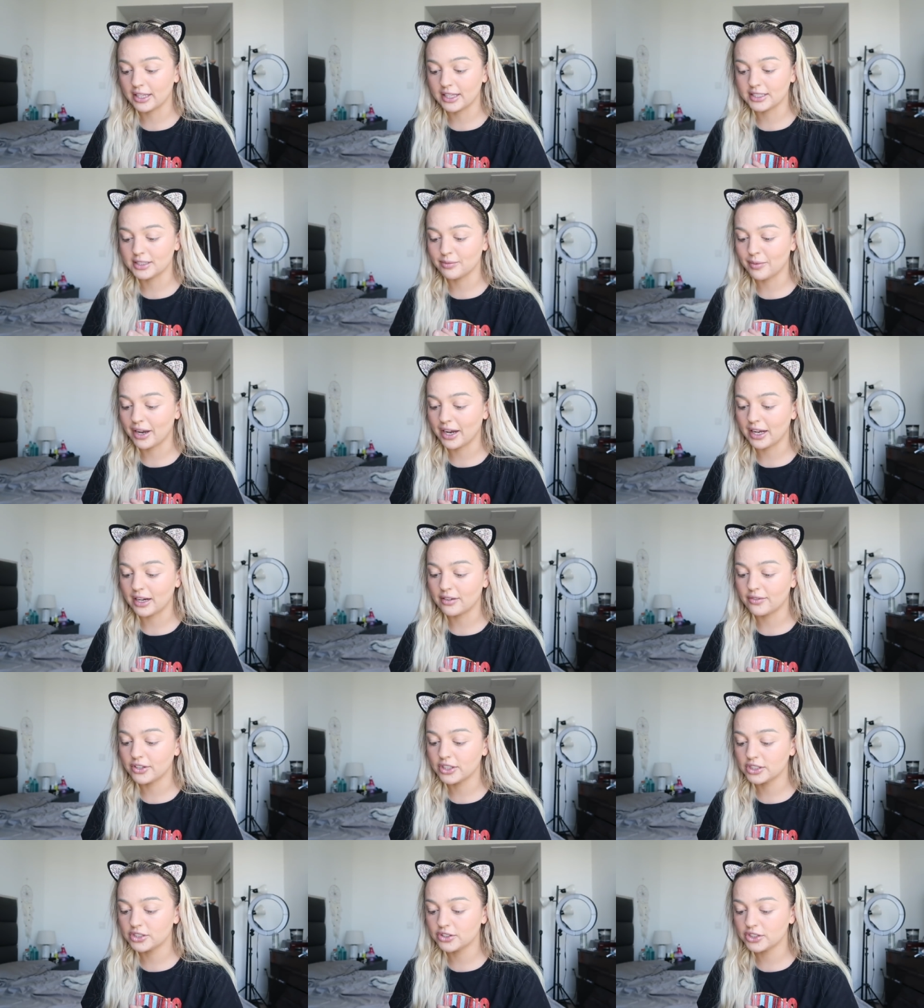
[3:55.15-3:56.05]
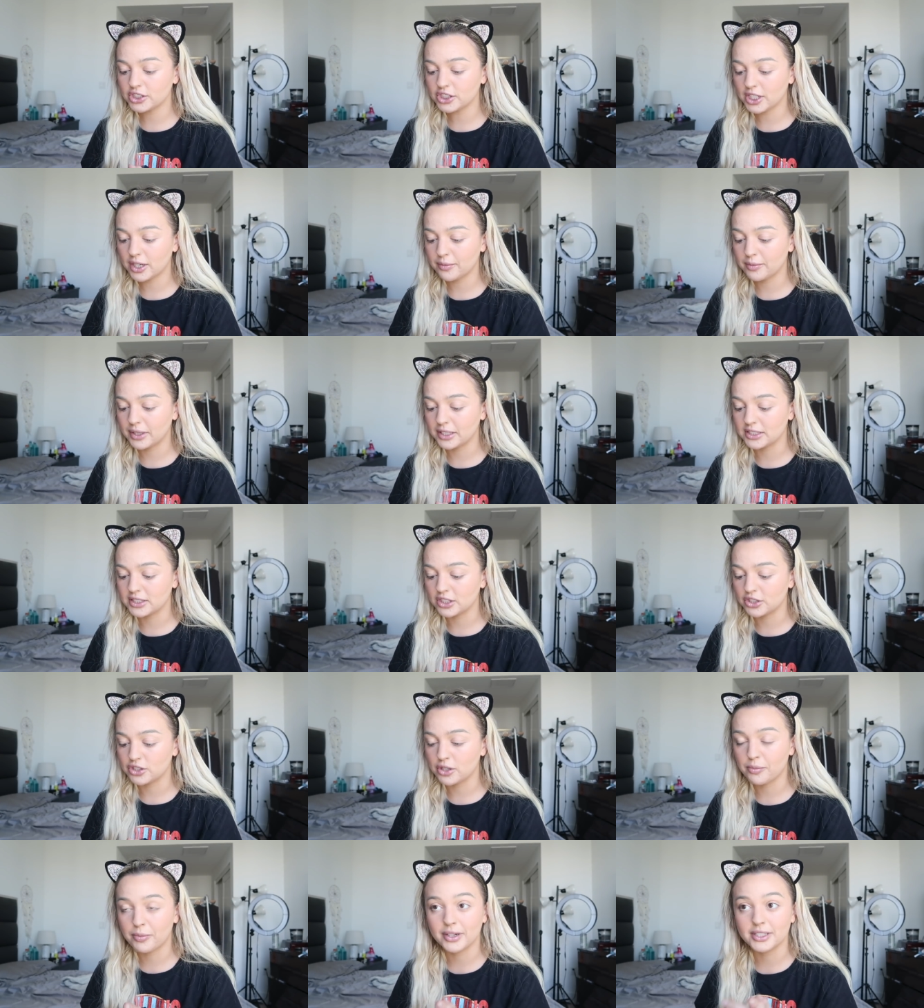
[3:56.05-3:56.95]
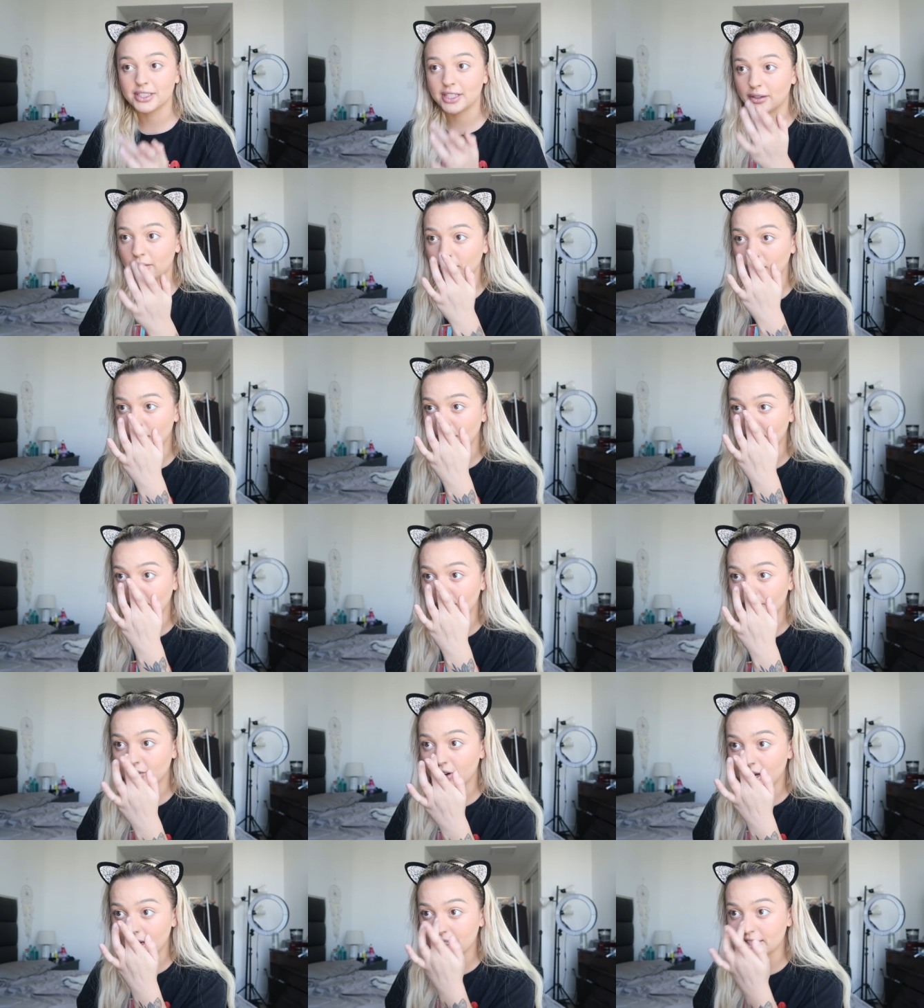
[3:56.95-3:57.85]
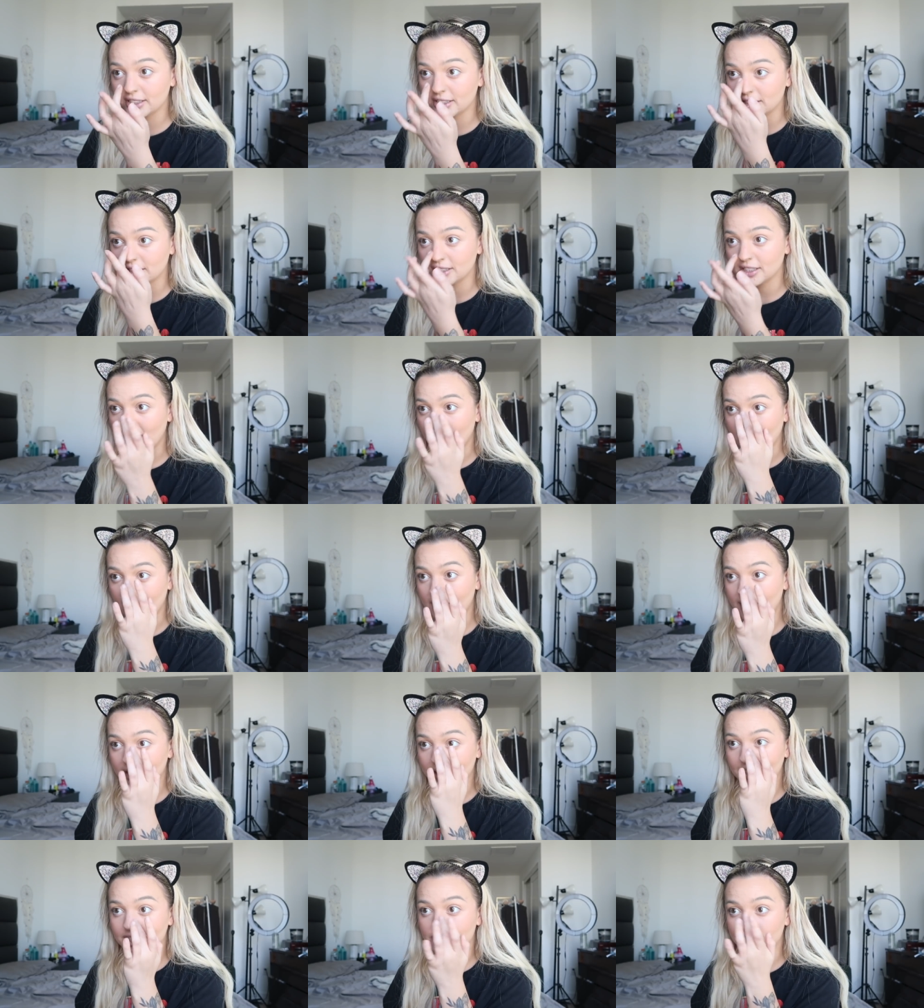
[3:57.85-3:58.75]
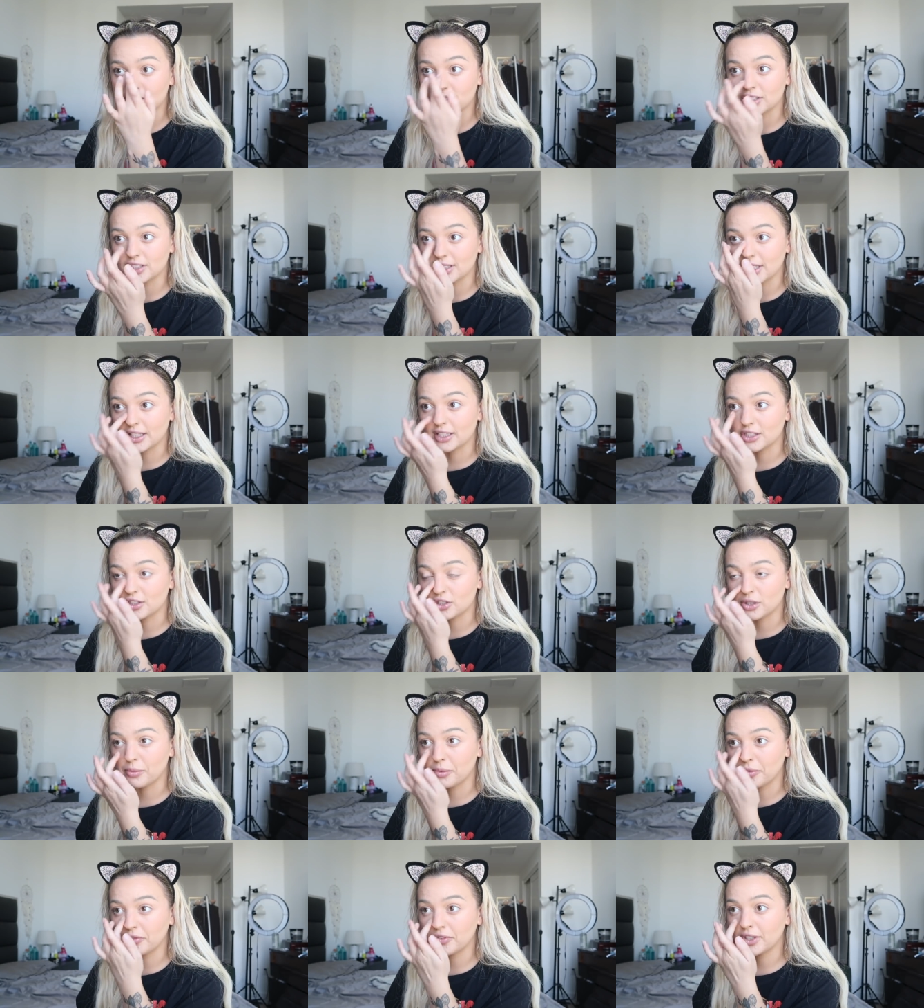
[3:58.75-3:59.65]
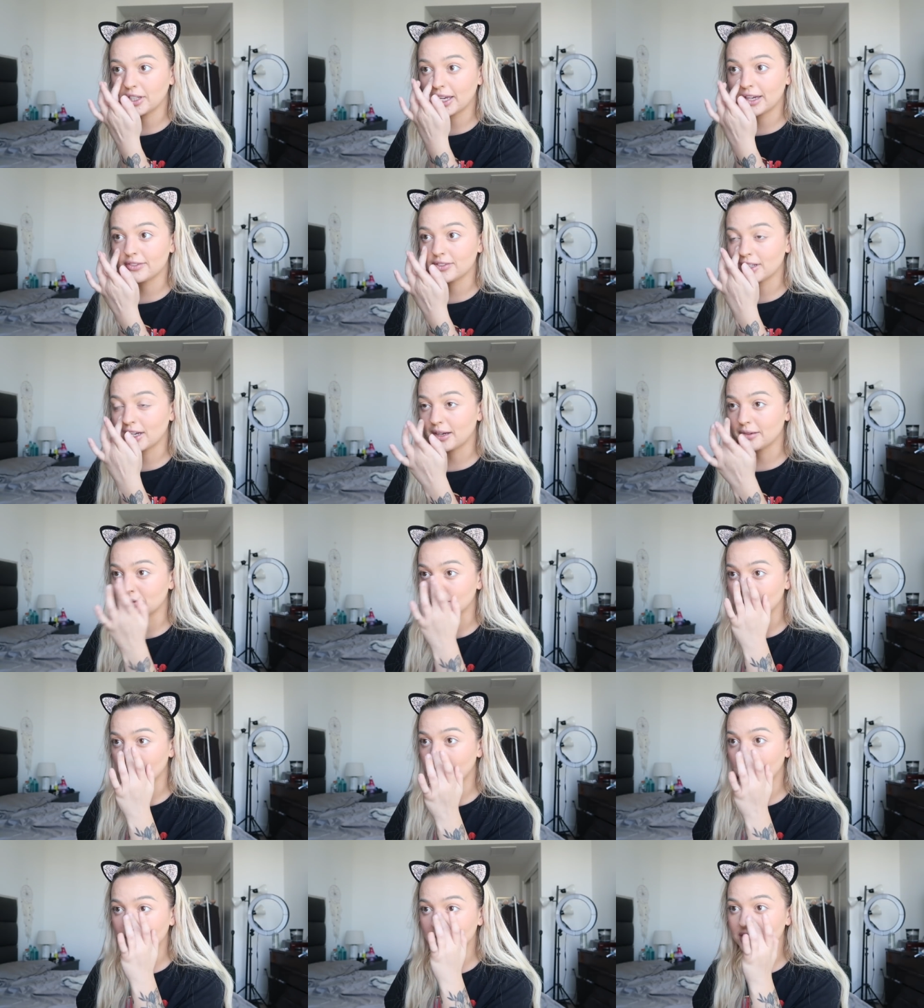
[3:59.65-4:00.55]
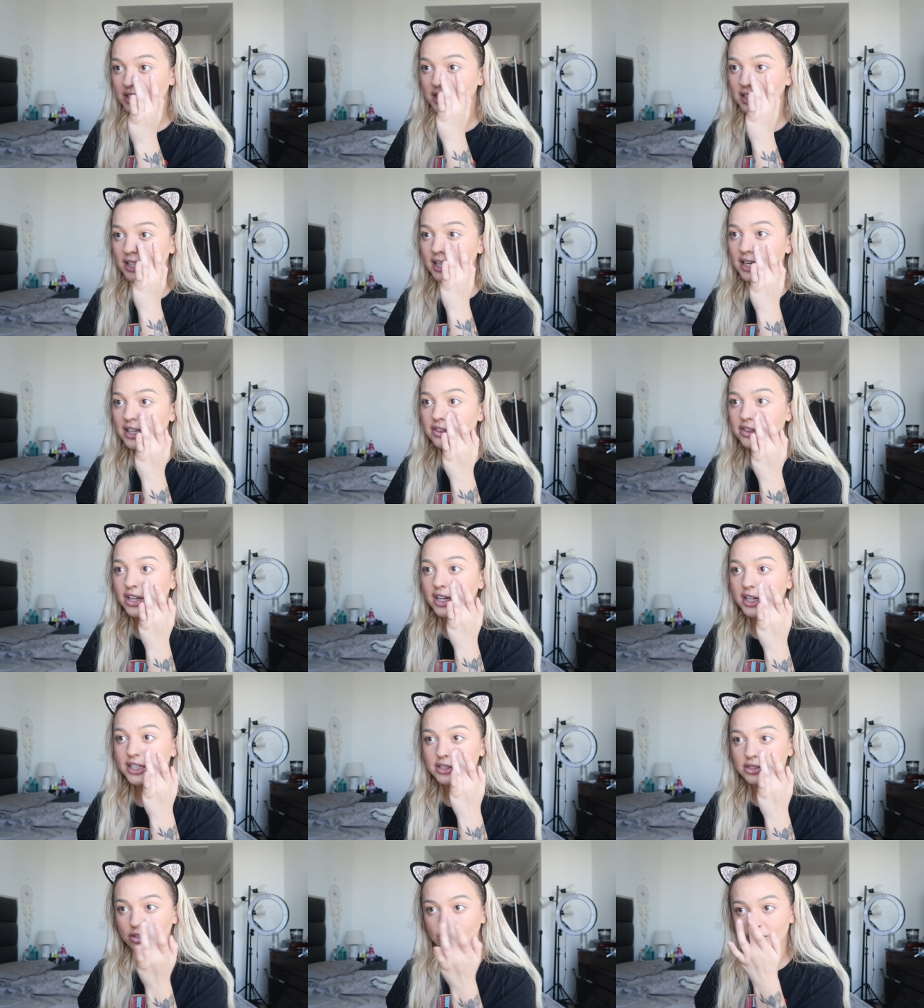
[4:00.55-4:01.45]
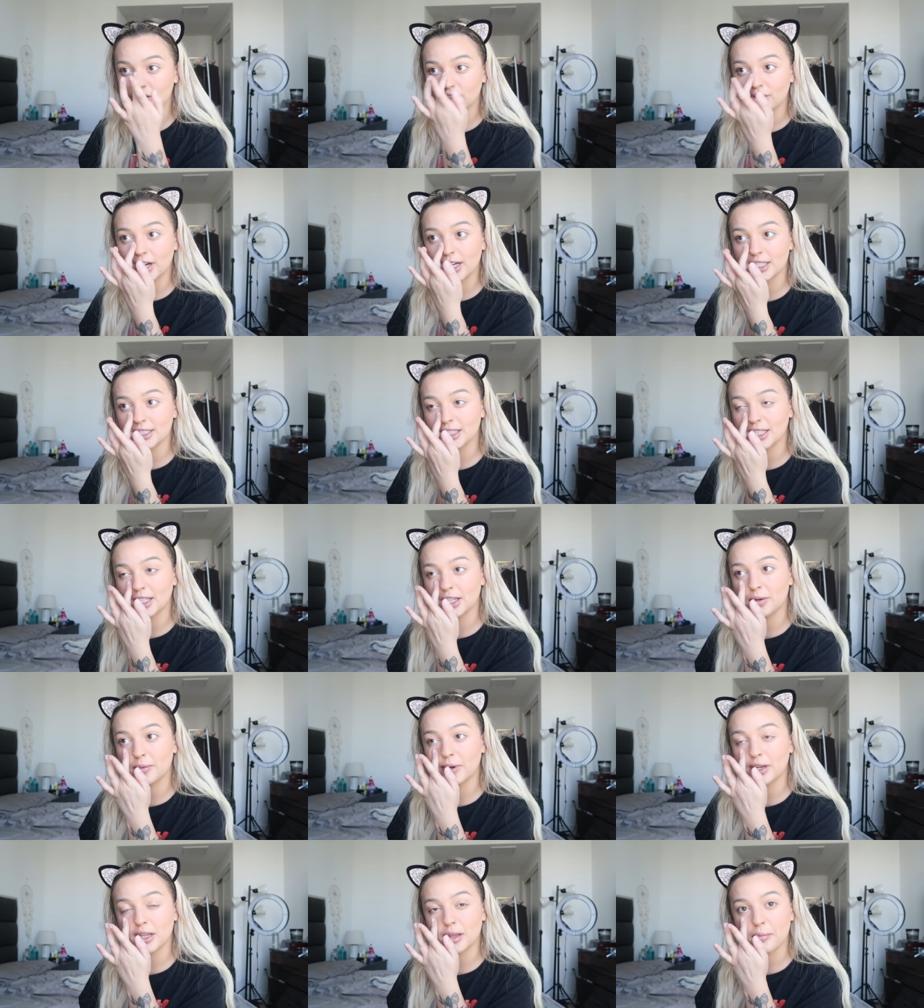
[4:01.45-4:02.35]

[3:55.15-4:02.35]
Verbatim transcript: That's my anniversary trip. That's the trip I take with all my friends, and it's just like the trip of a lifetime. So basically, I think I told you guys a little bit